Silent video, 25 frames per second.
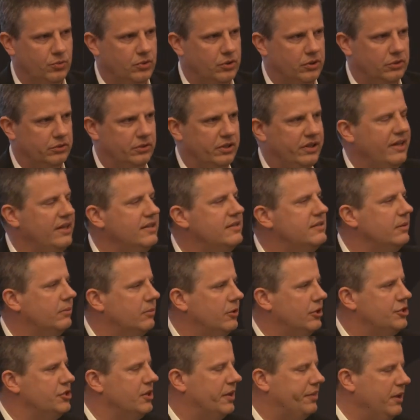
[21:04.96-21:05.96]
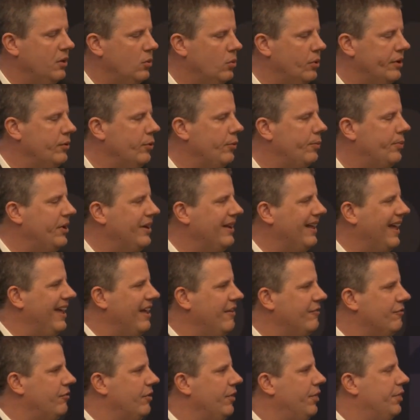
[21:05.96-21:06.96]
world. It's emerging. I think when we bring
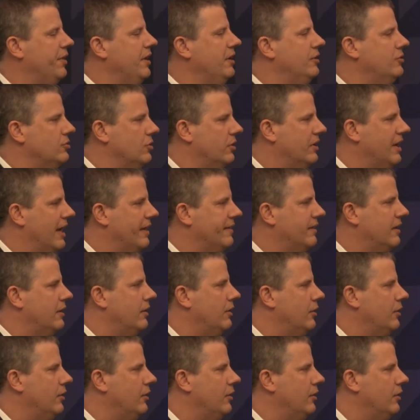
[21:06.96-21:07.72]
everything together,